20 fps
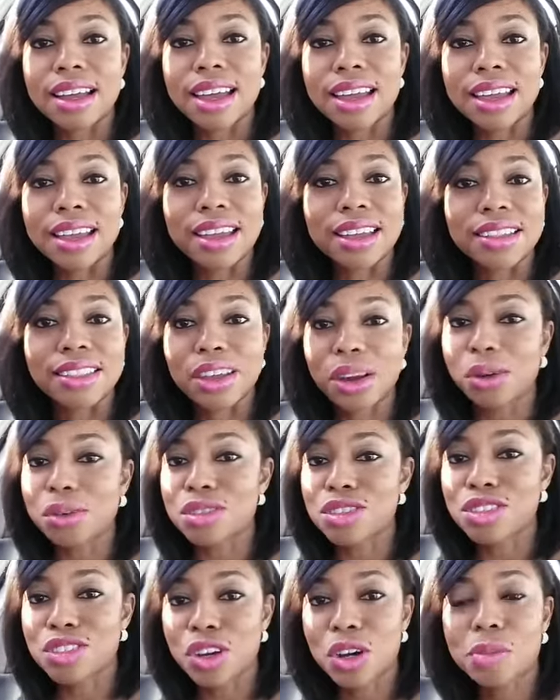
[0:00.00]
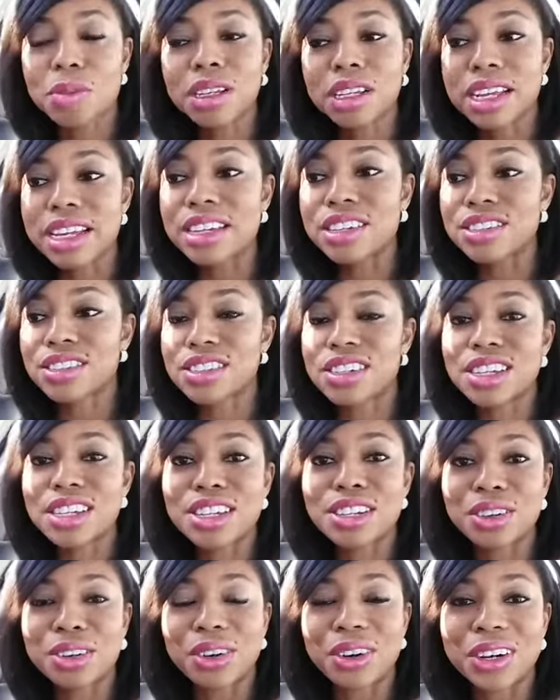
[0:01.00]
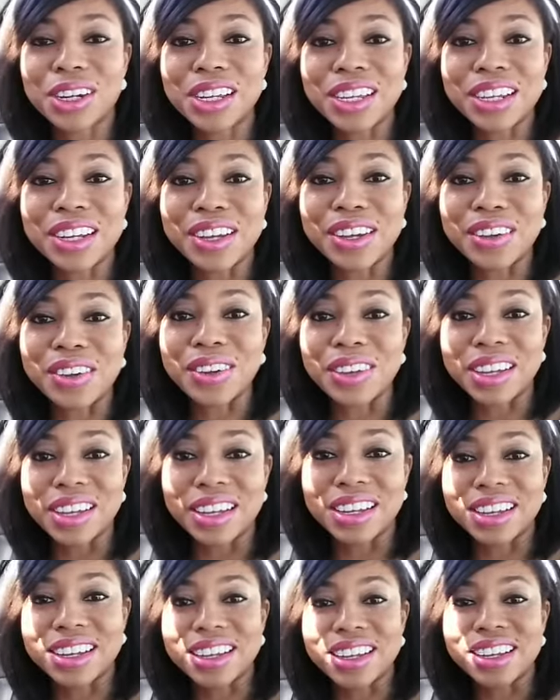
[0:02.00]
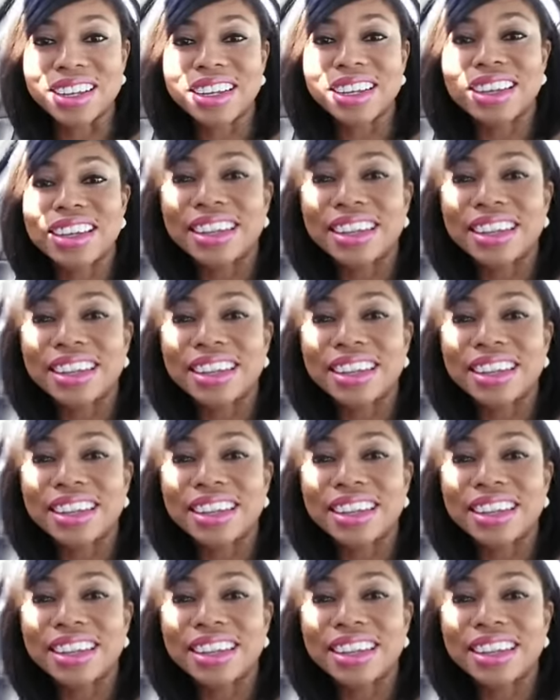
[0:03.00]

and there was turbulation or, you know,